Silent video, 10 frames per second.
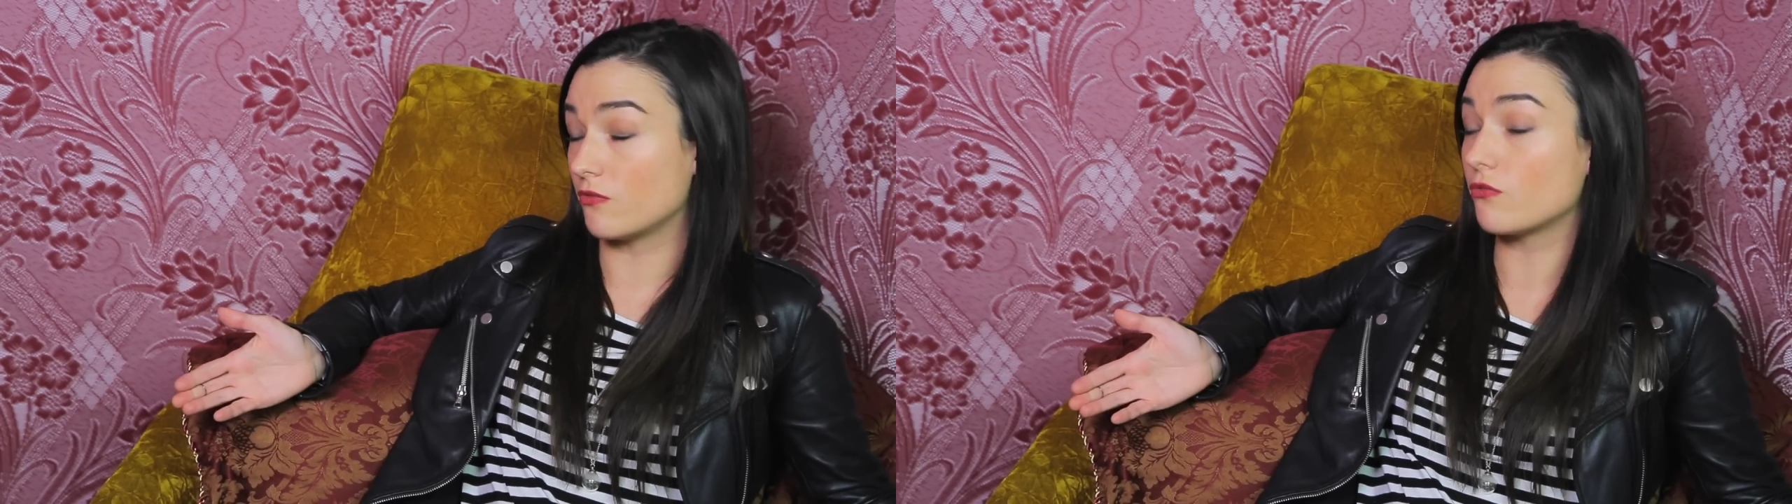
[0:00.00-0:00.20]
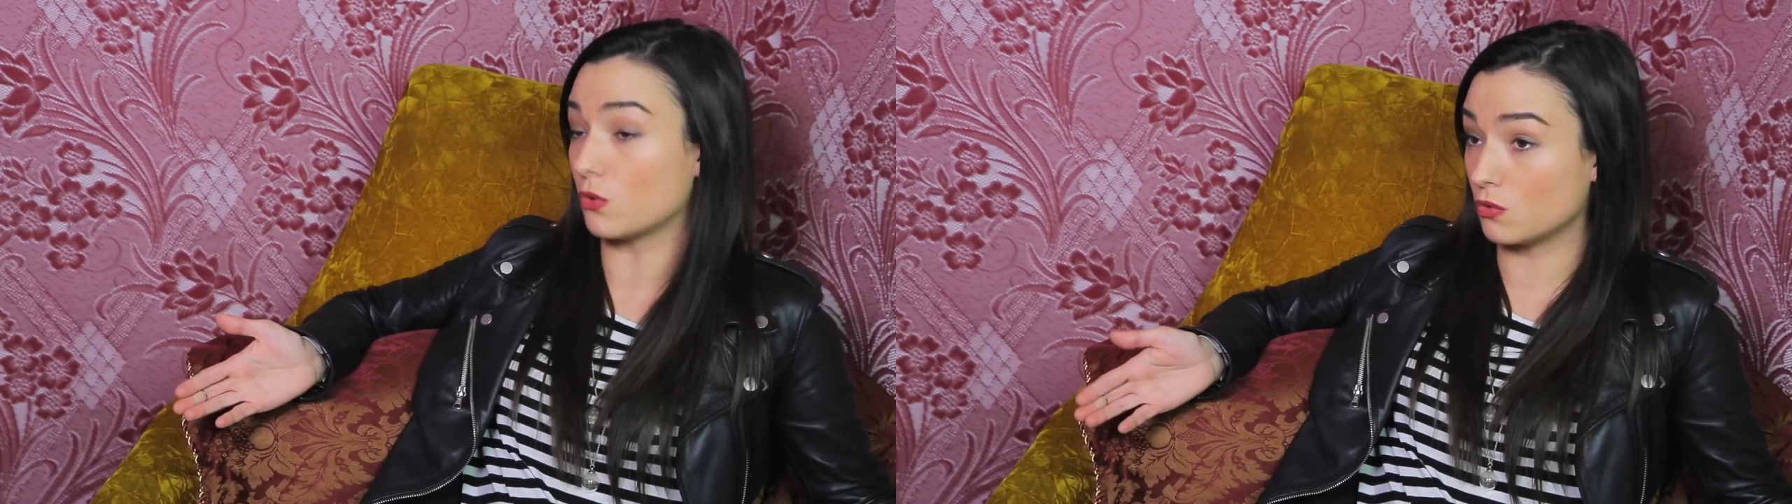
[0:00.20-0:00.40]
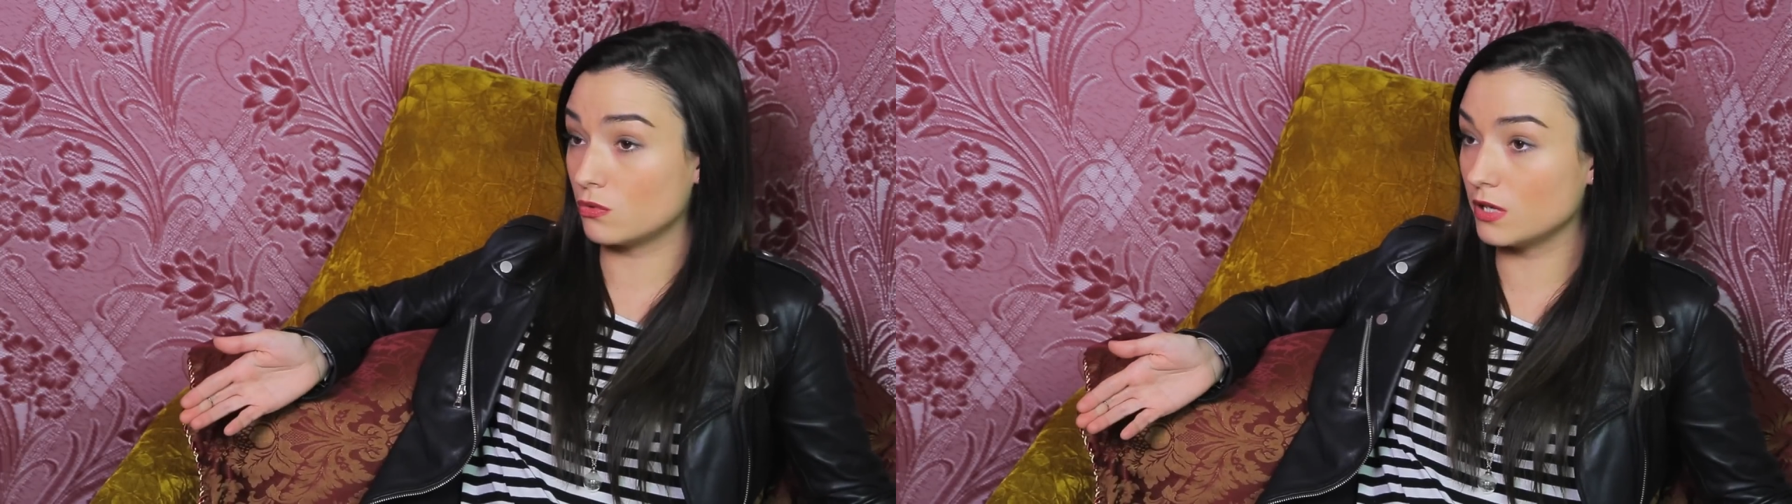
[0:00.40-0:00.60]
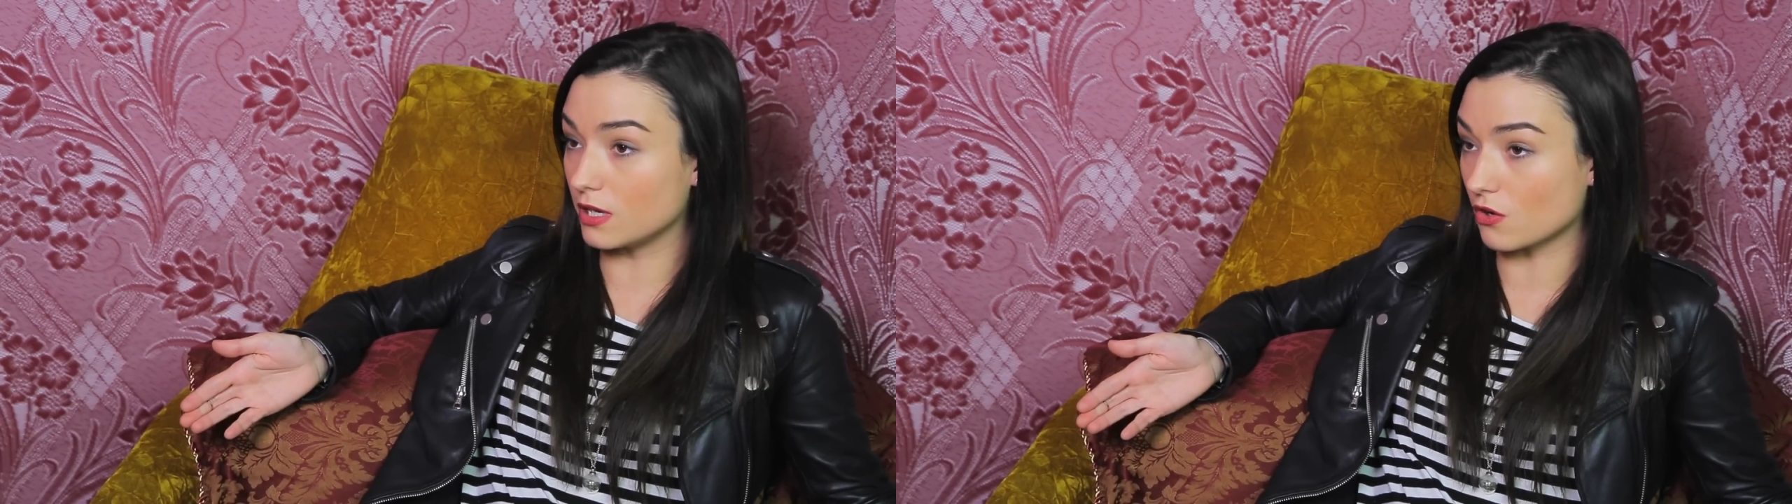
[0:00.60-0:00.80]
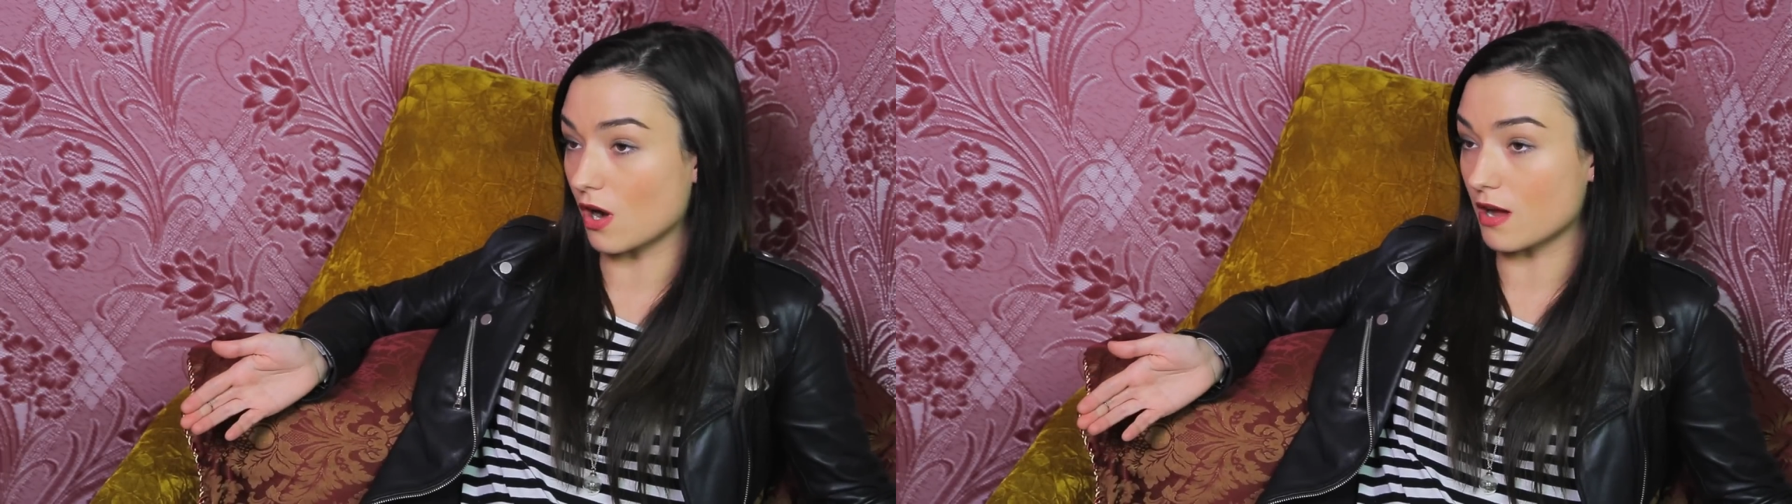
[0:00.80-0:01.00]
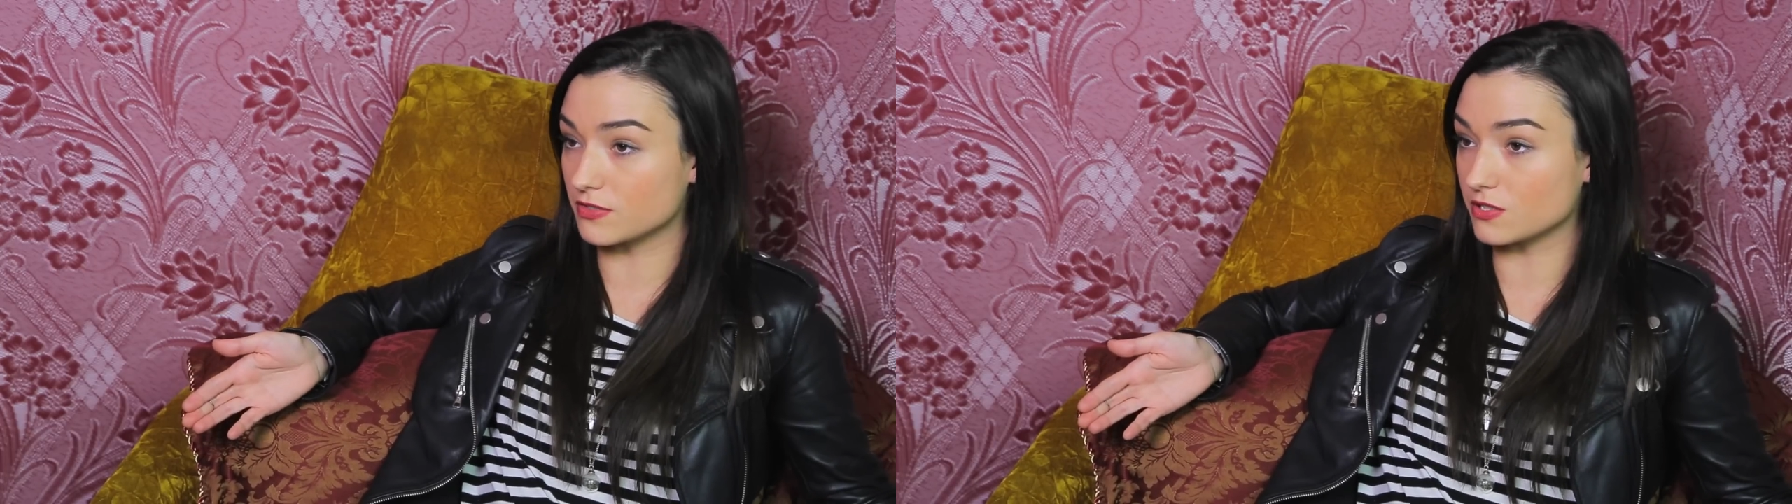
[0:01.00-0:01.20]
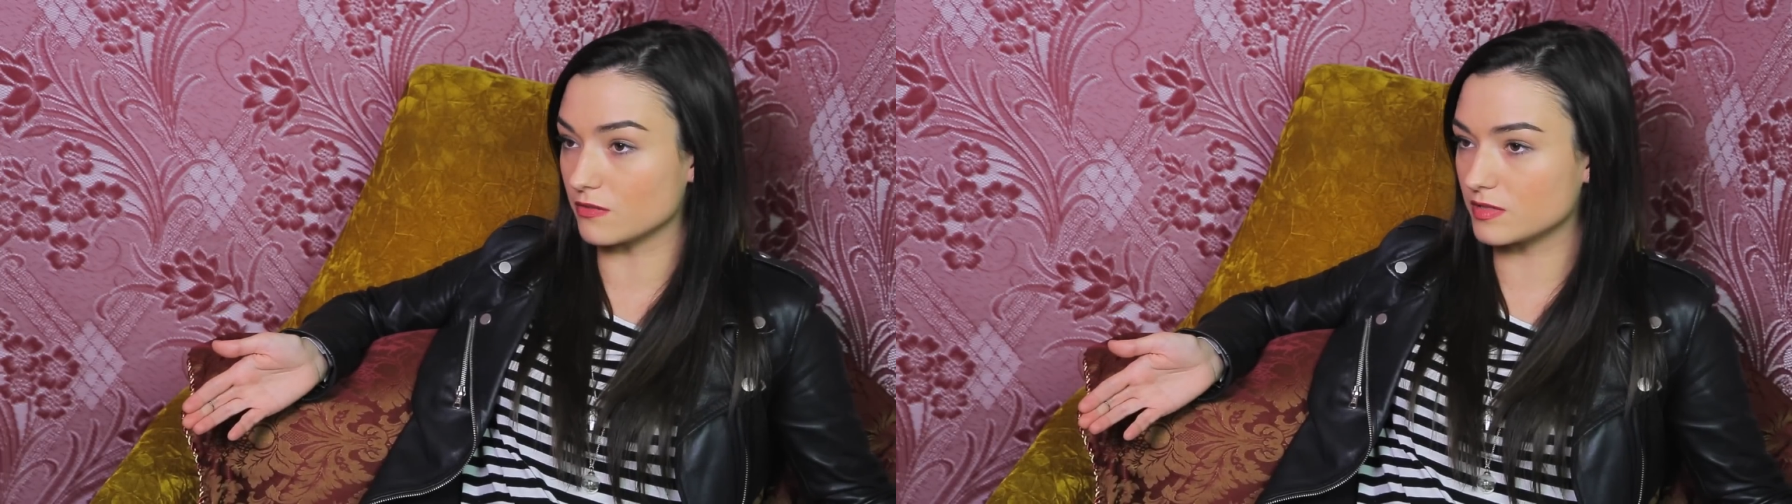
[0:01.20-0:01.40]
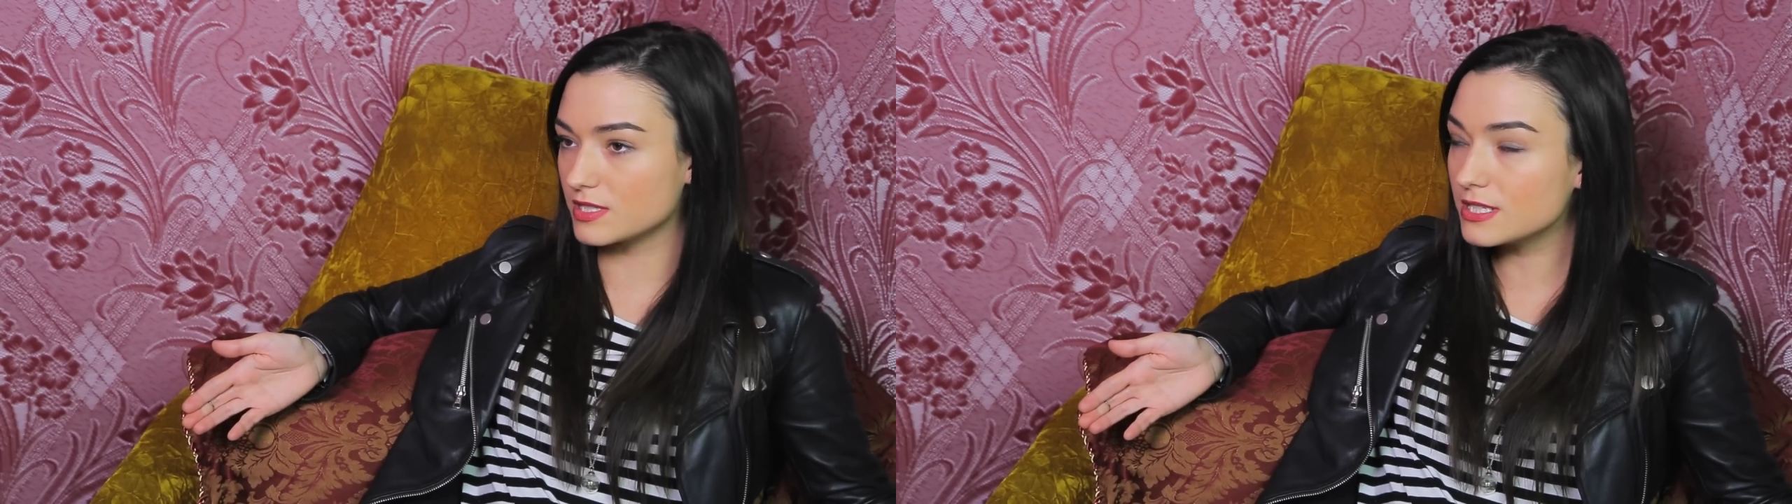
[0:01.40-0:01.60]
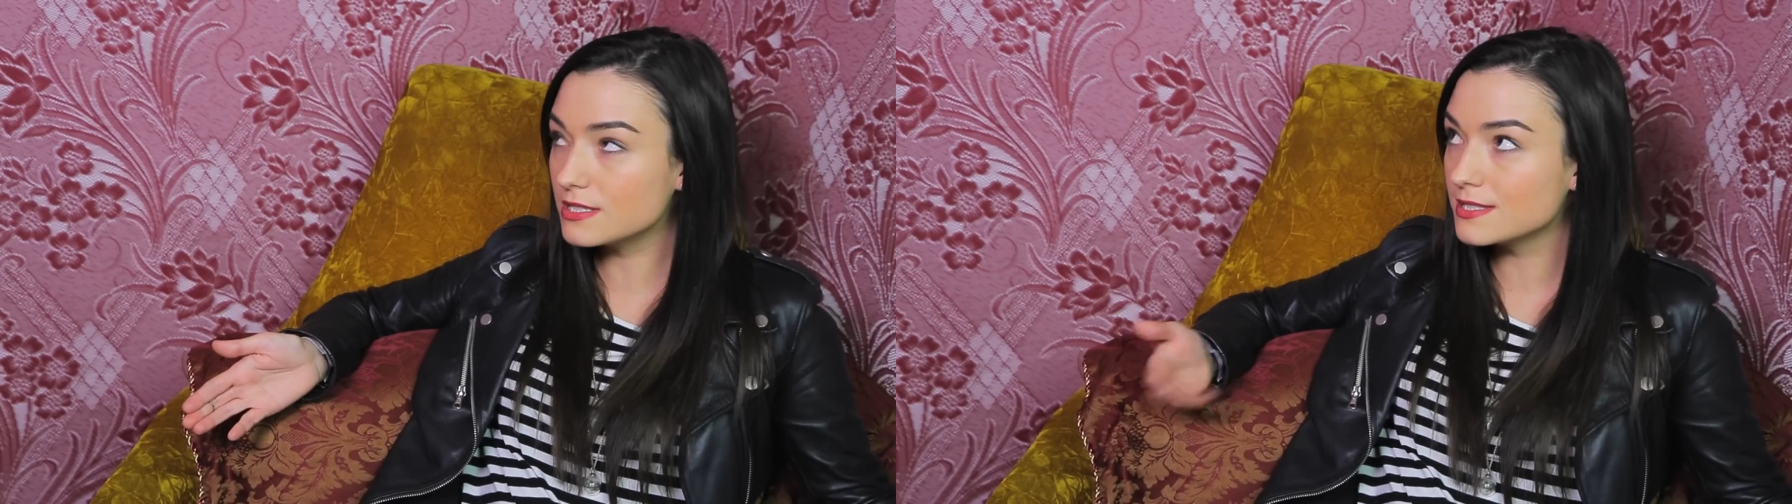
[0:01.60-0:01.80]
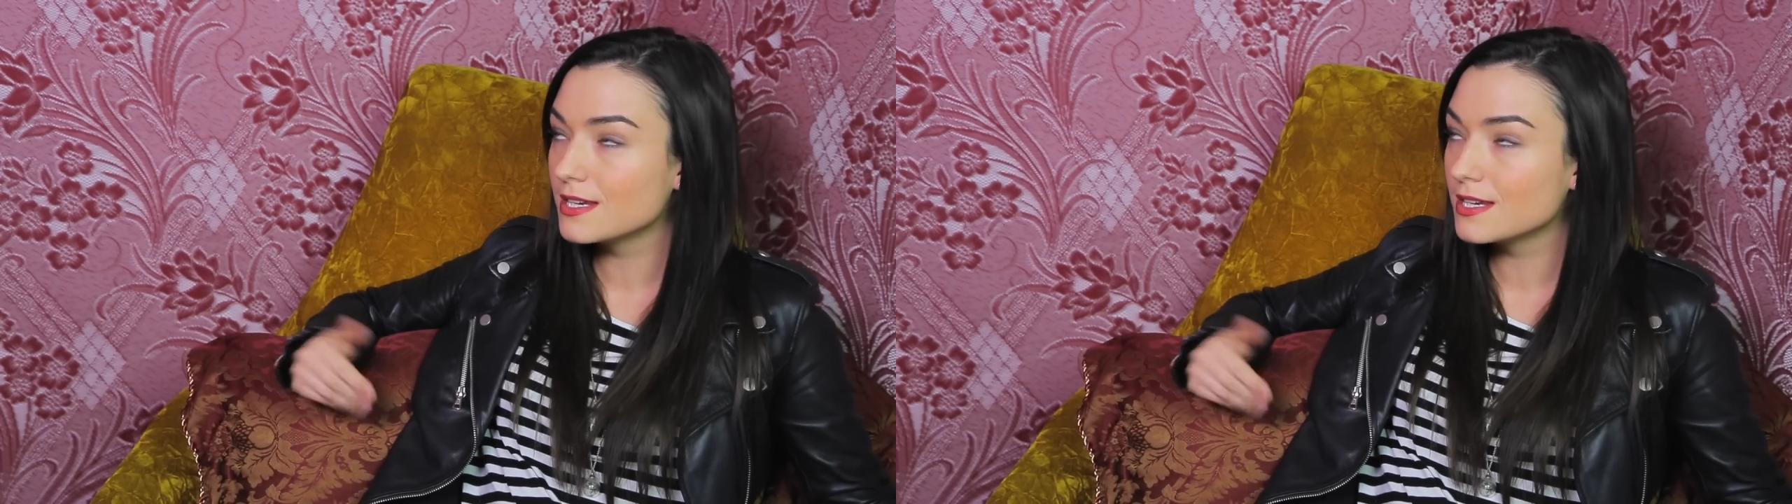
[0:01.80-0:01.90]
food and craft services?